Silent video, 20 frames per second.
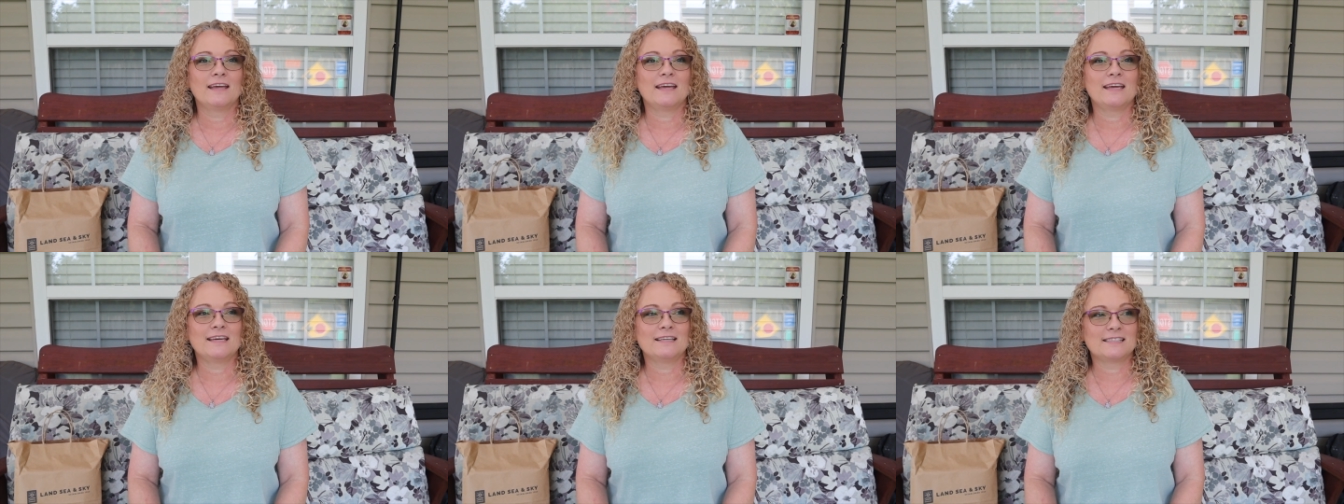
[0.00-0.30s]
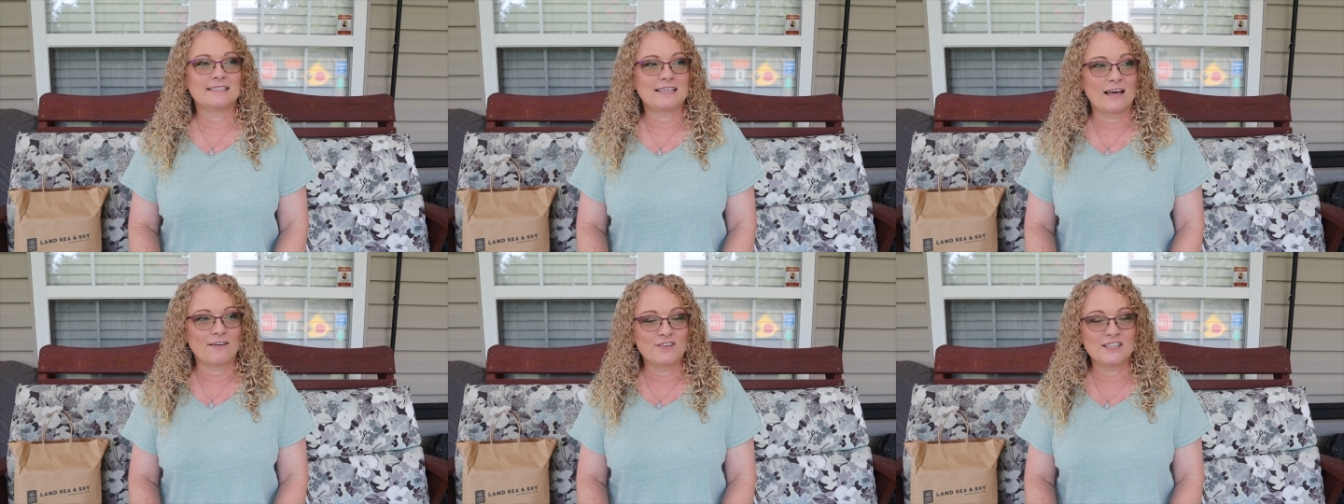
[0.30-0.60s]
He's
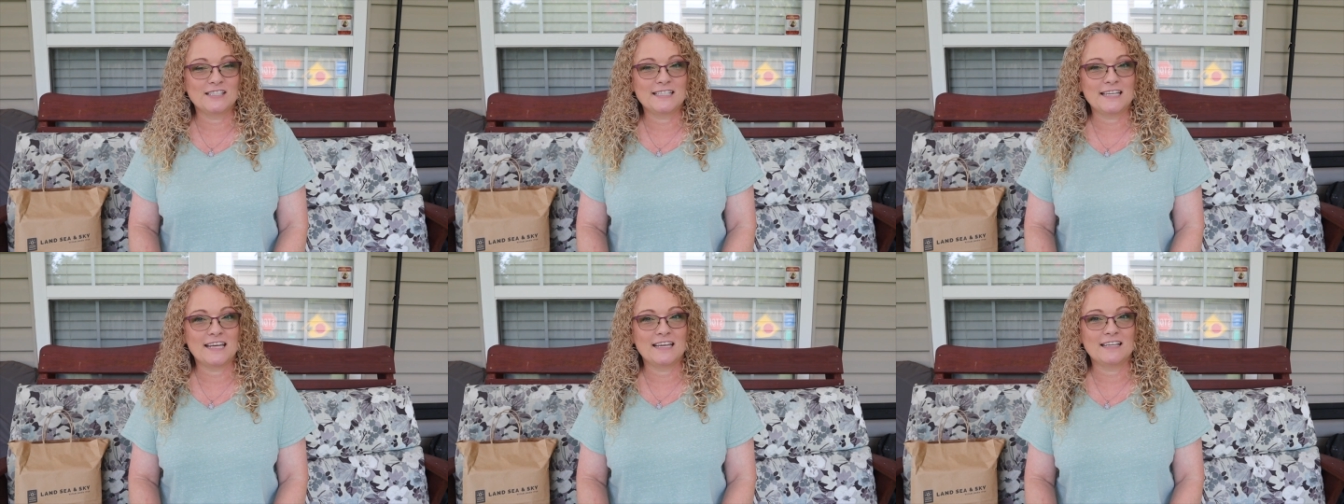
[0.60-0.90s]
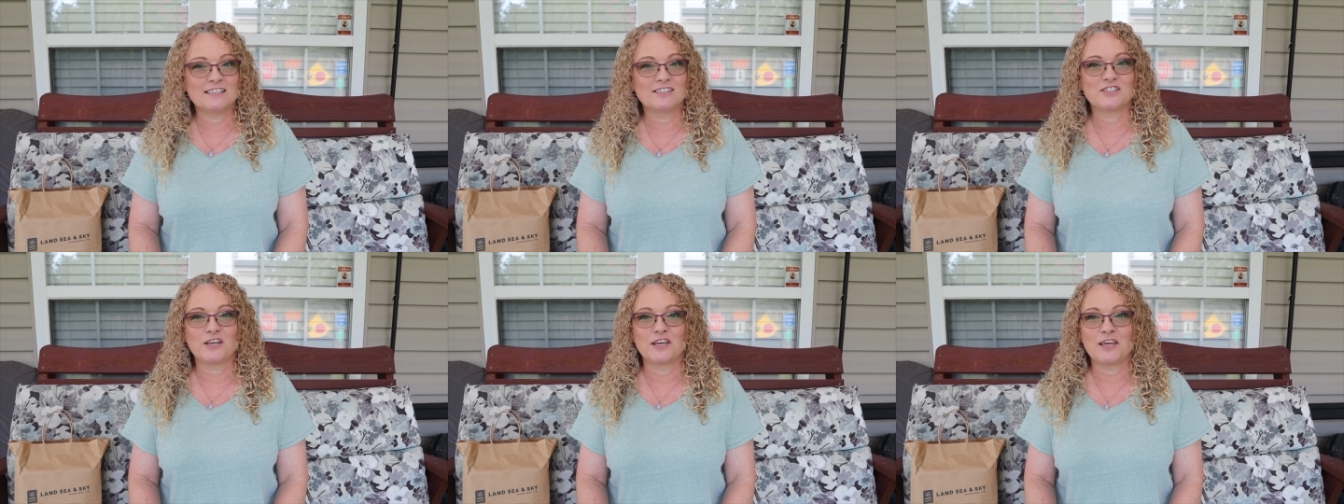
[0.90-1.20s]

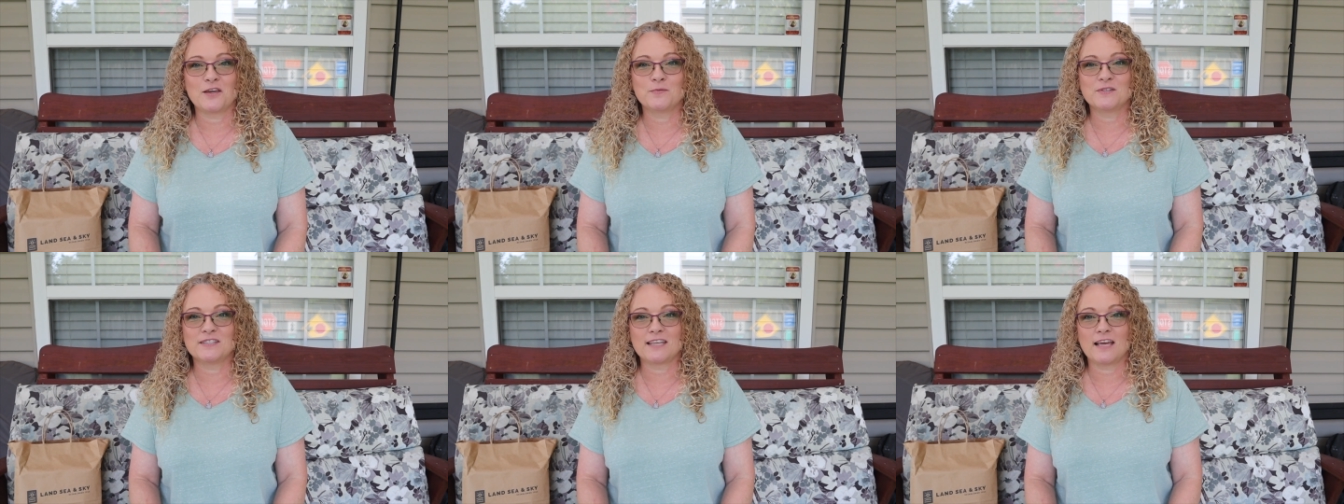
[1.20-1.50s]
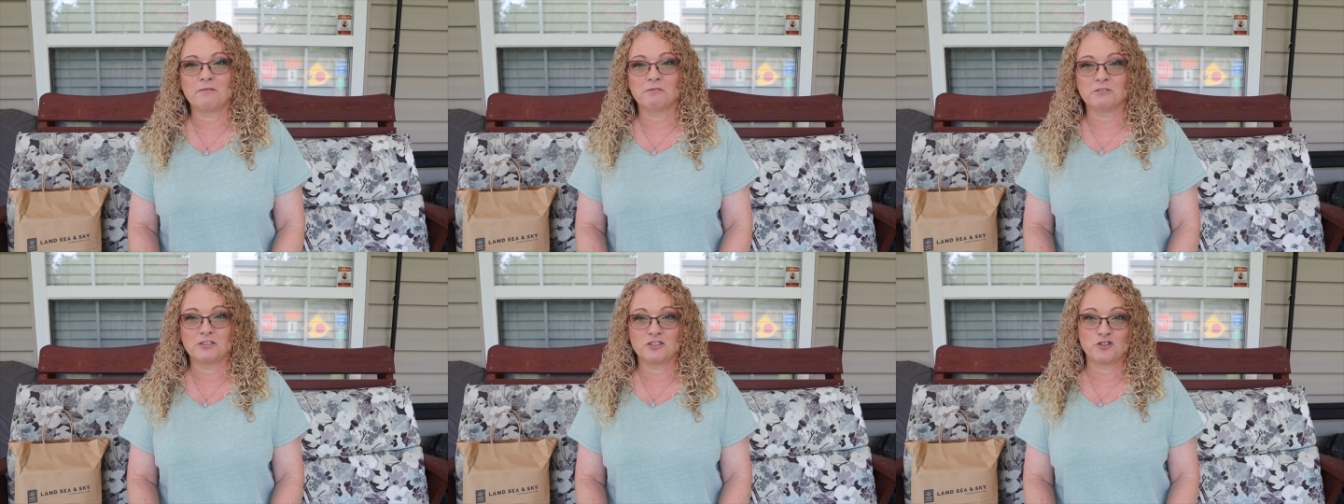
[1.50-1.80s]
17, so he was
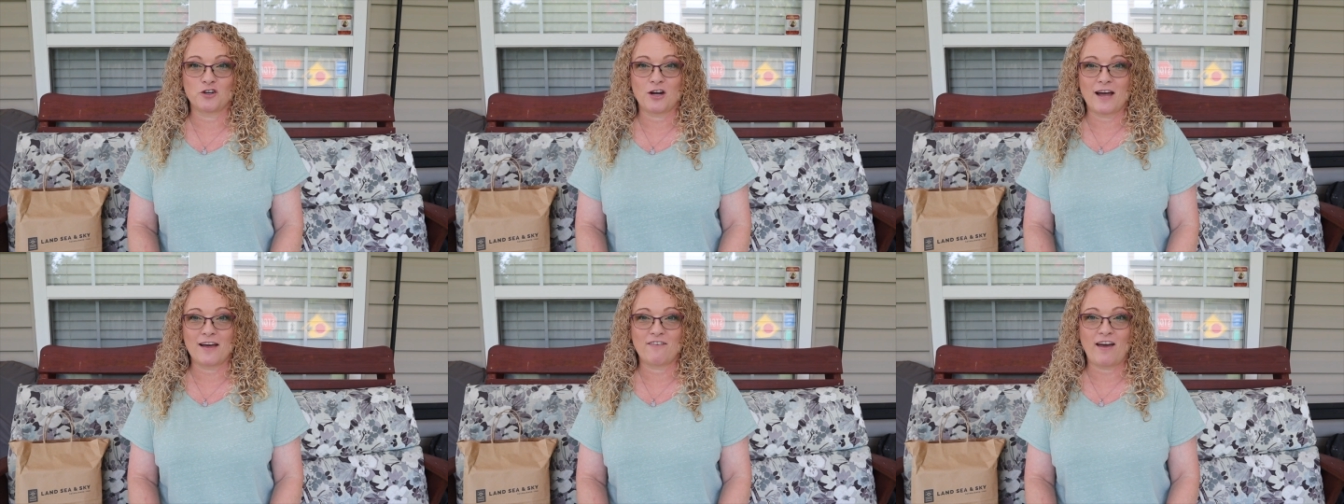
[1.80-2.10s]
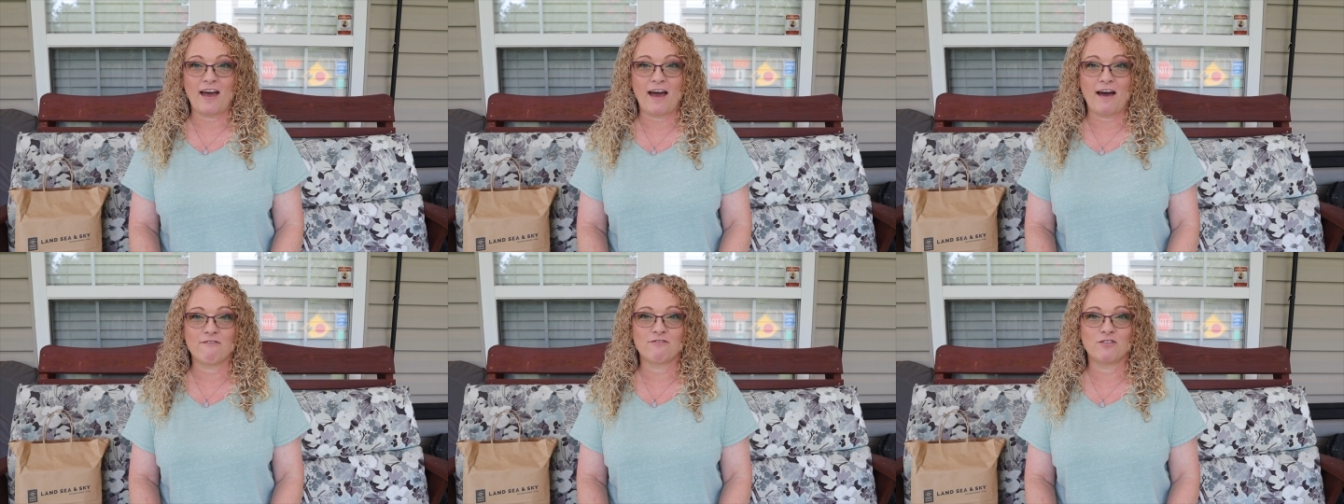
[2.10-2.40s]
able to drive
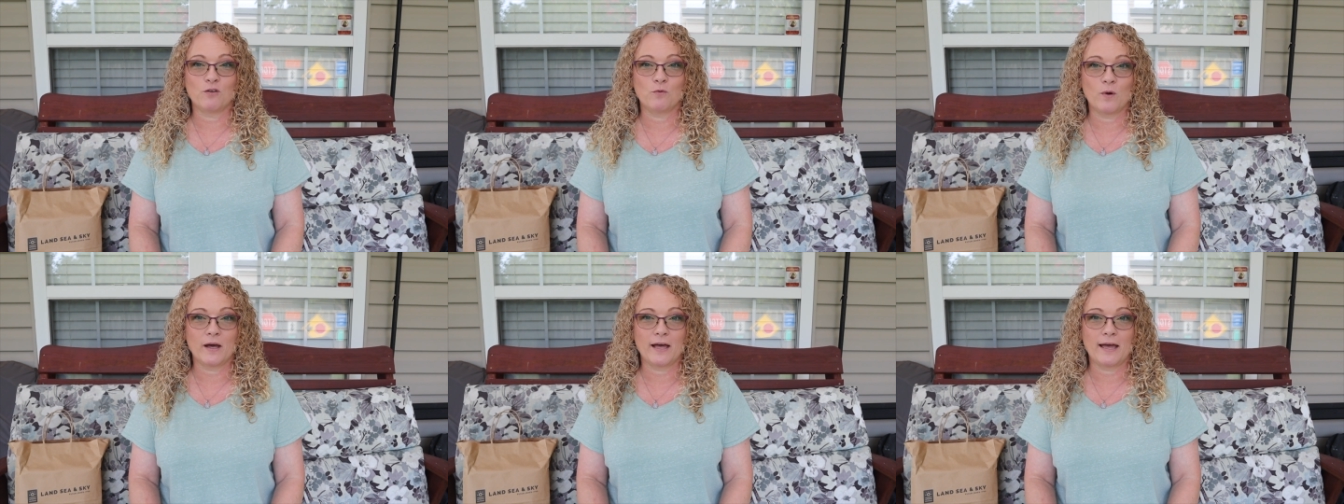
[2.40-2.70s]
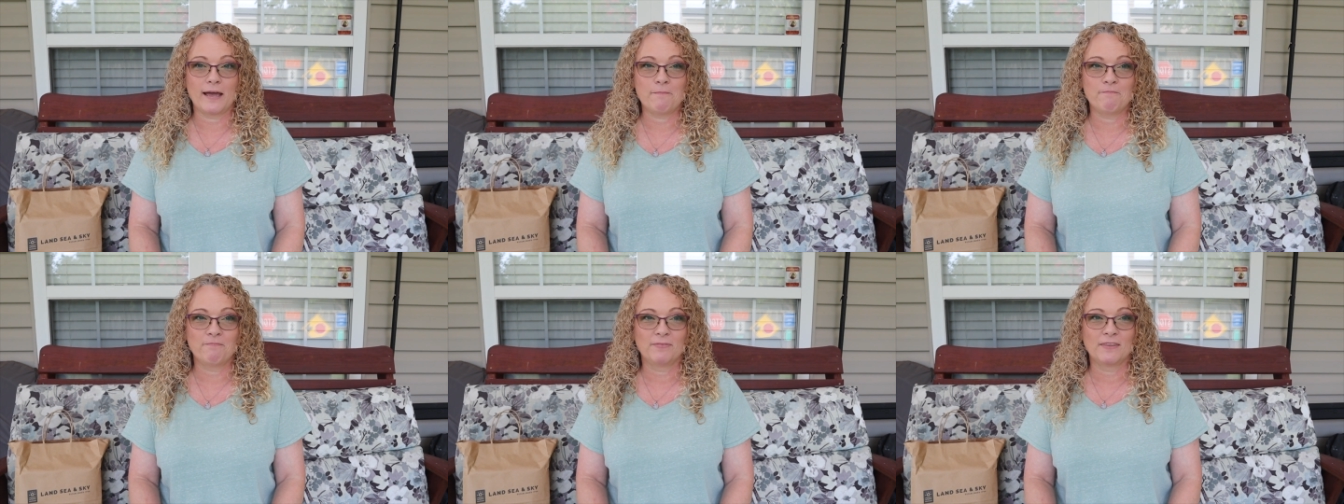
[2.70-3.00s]
half the
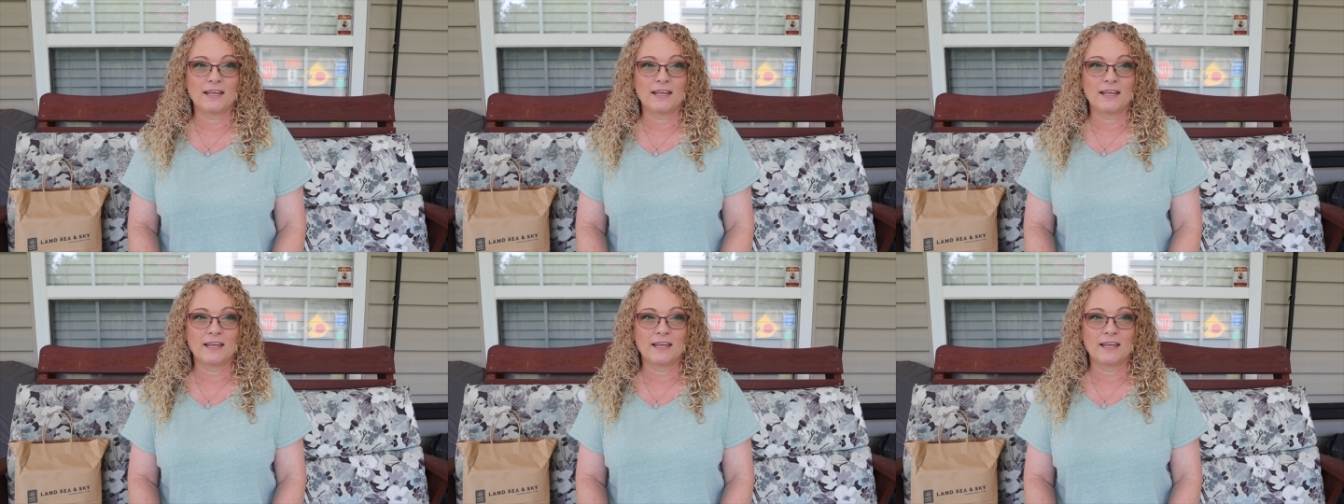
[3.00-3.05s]
way.